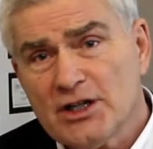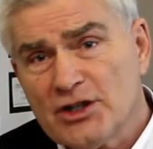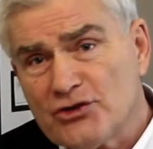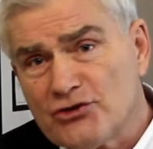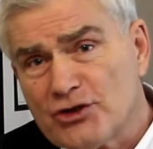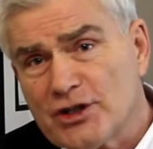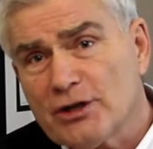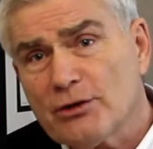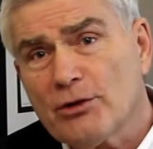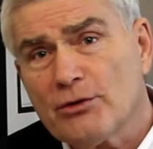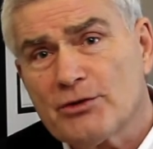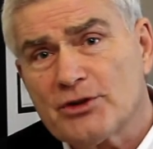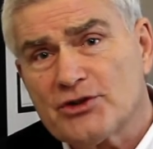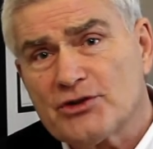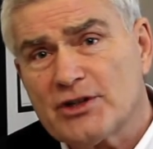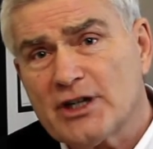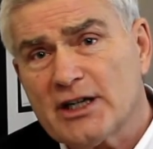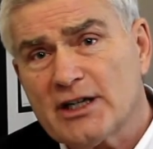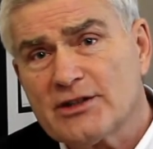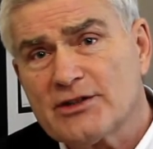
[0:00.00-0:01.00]
0 to
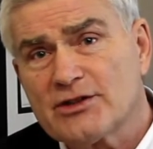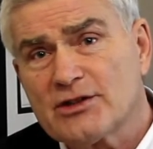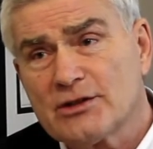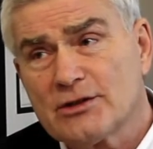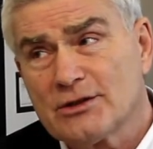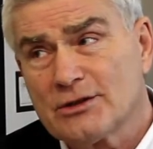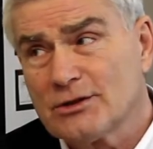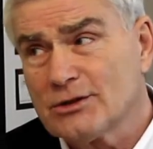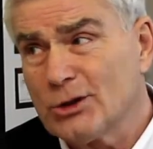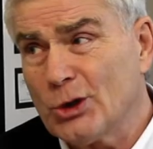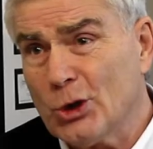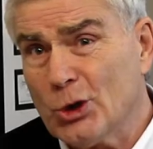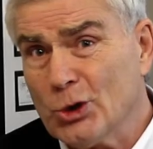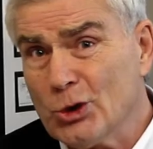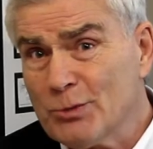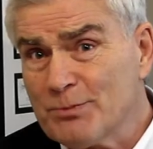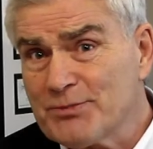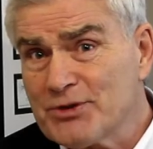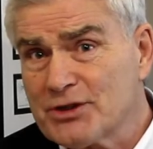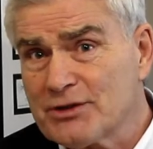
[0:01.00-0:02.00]
6,
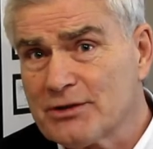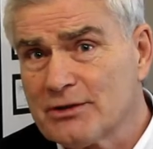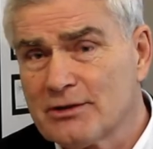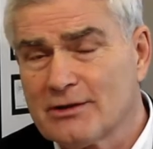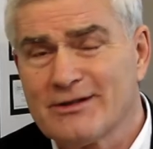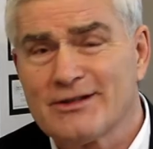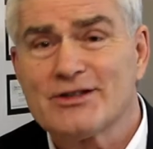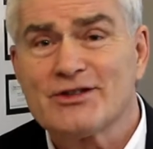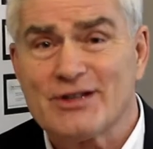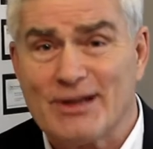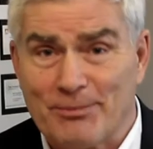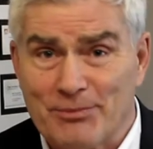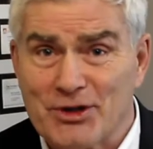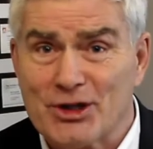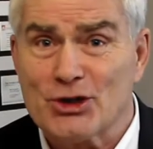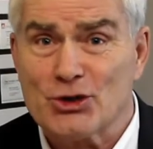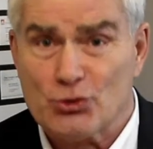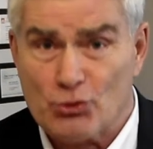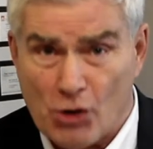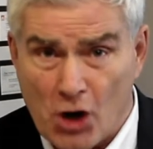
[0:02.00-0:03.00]
oops,
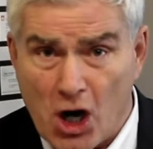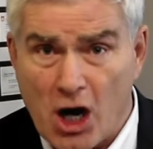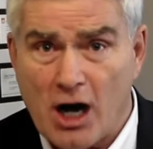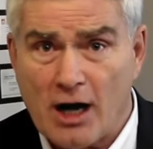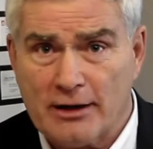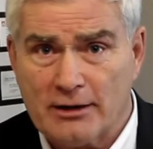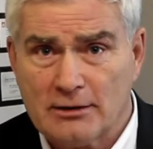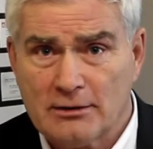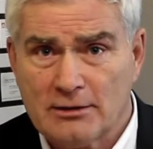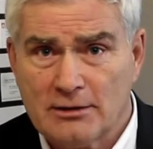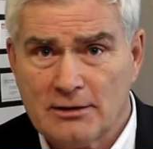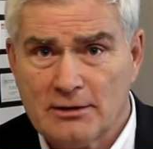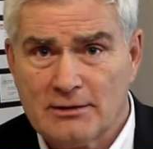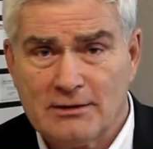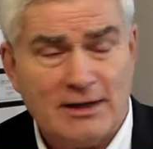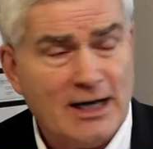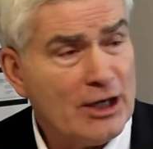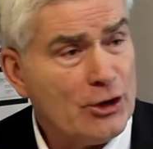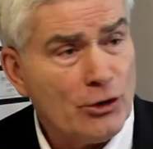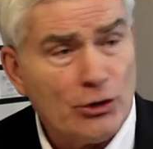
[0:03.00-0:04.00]
something's wrong.
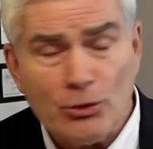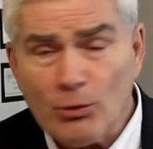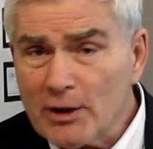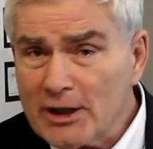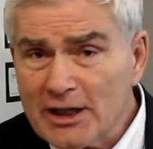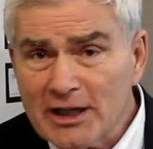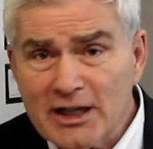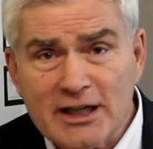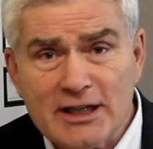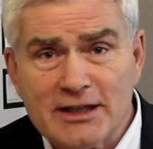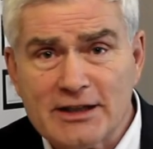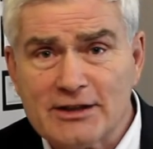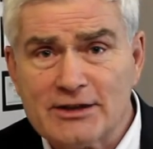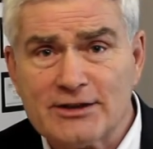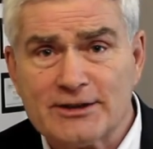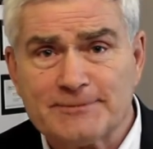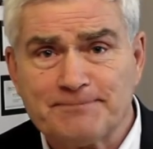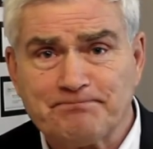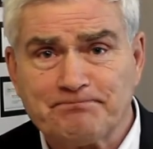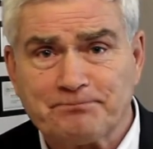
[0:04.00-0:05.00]
I don't know what it
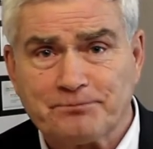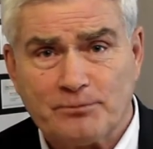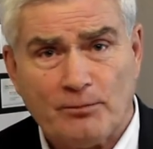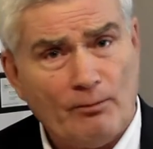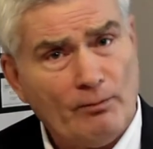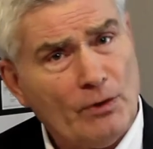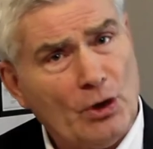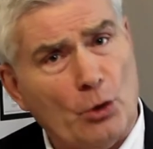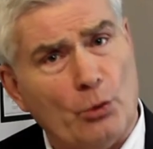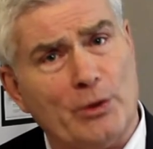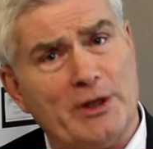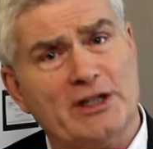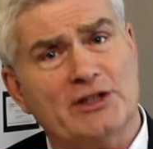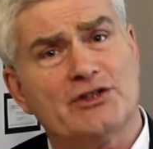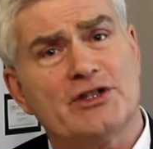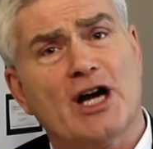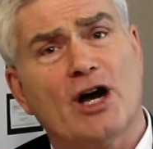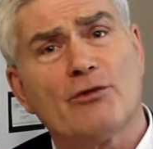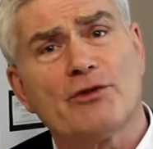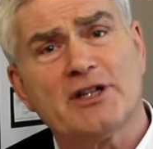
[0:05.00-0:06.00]
is. We could
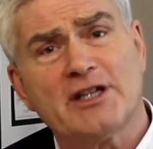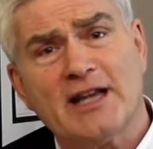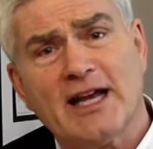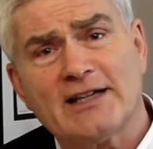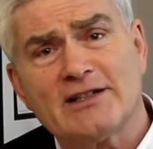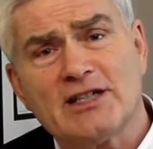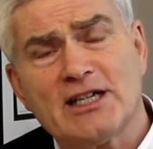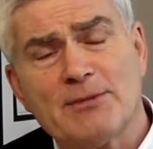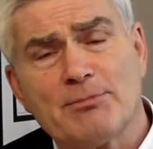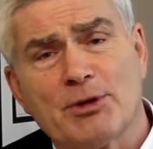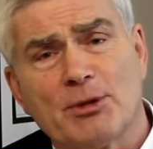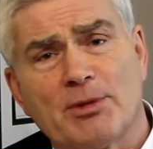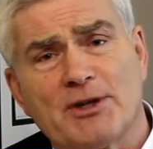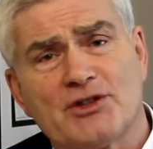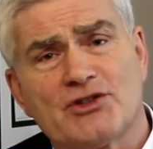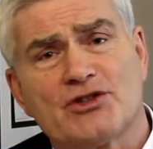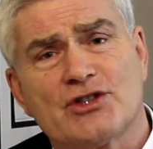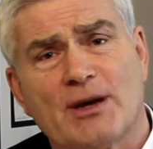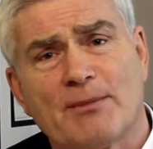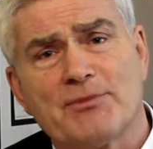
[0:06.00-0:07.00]
delve into that deeper, but
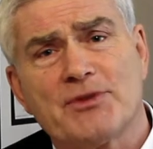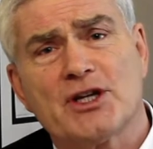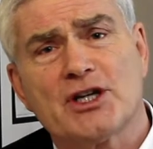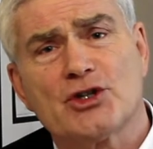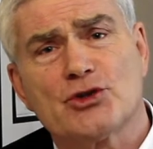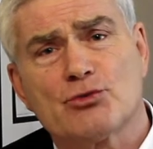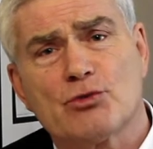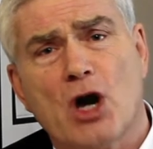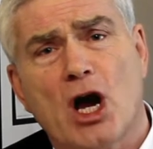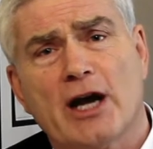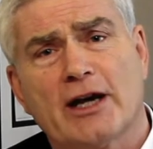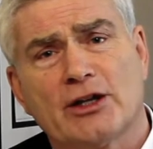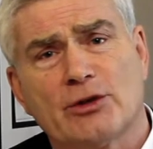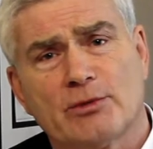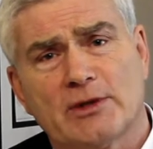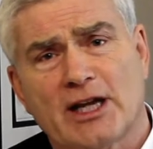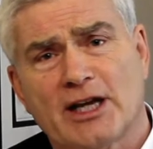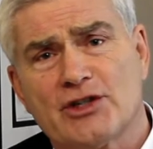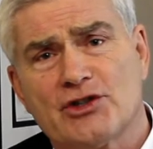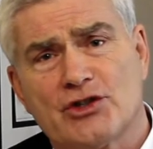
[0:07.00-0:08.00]
something's wrong in the
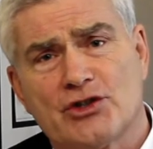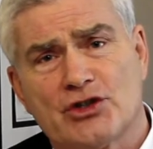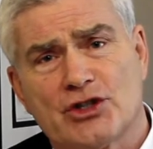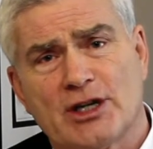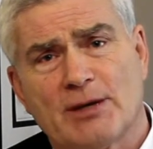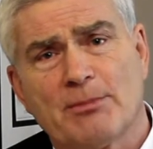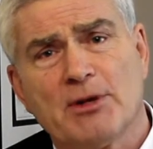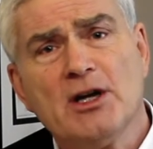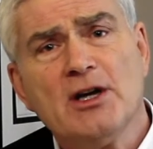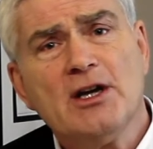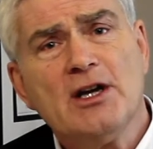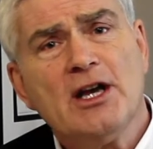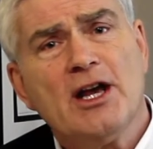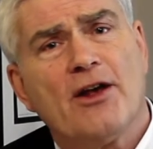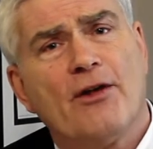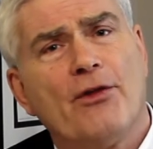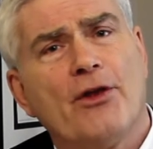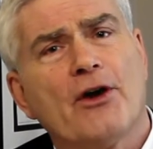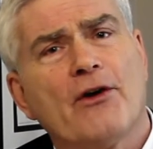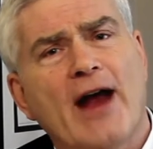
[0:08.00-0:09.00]
relationship.
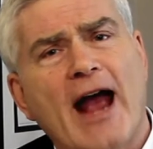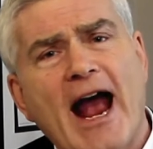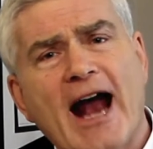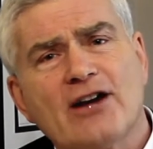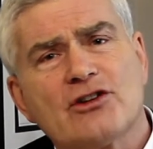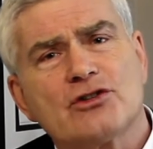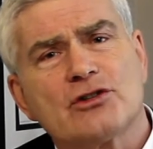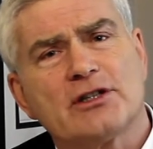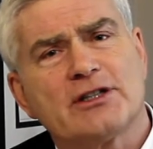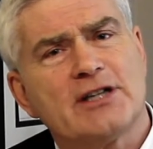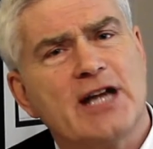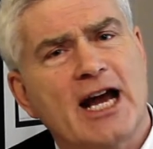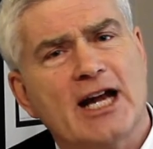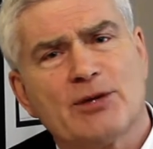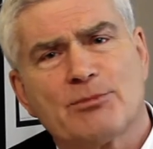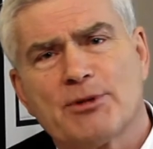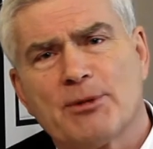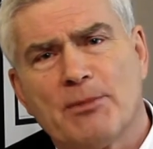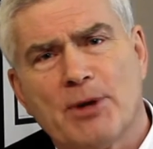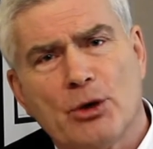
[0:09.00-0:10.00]
They're actually not a
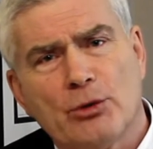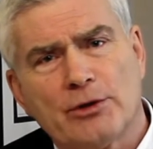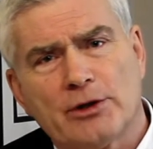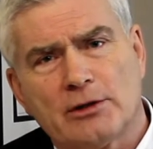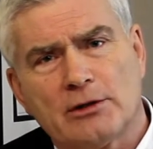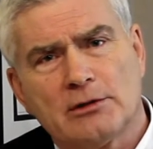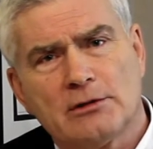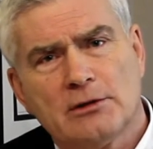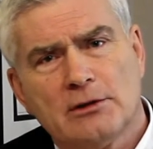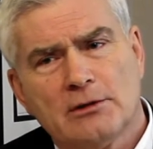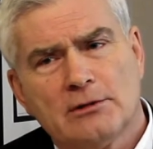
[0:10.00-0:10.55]
promoter.